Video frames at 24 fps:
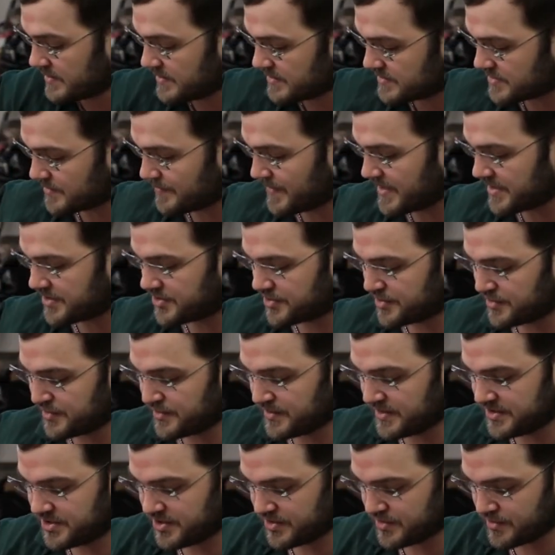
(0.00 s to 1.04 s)
So make
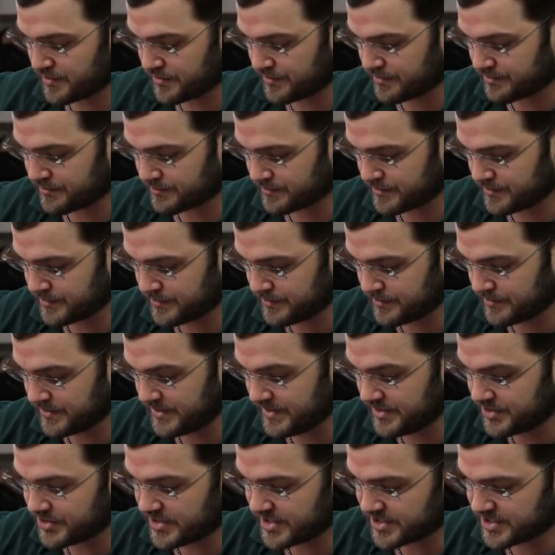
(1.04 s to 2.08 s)
sure that you go through the
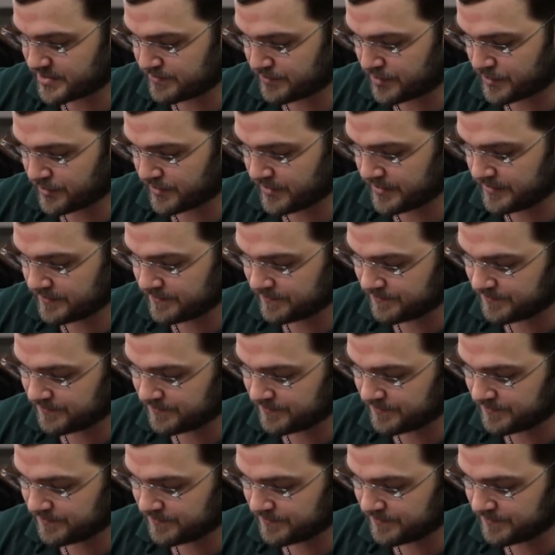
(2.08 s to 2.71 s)
ejection port,